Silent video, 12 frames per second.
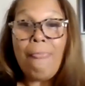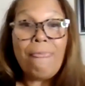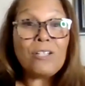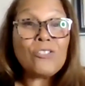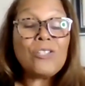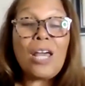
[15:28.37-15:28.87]

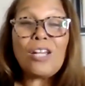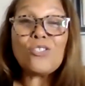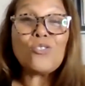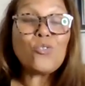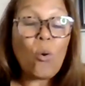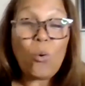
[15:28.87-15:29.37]
There's not a
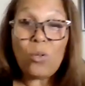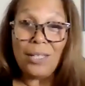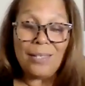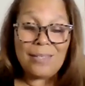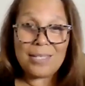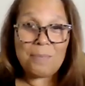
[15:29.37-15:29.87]
soul
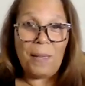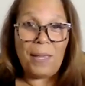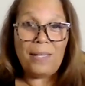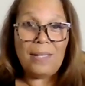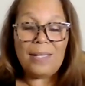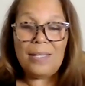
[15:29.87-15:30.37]
in this
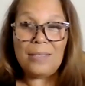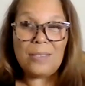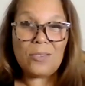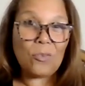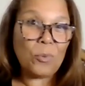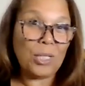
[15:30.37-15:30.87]
bank.
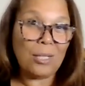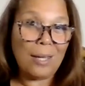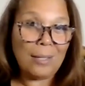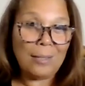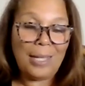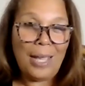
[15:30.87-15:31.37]
It's 3
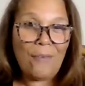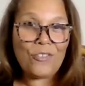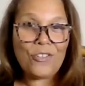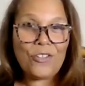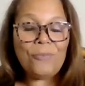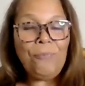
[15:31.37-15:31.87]
o'clock in the
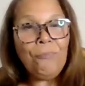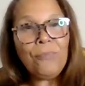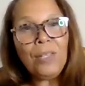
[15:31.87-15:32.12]
afternoon.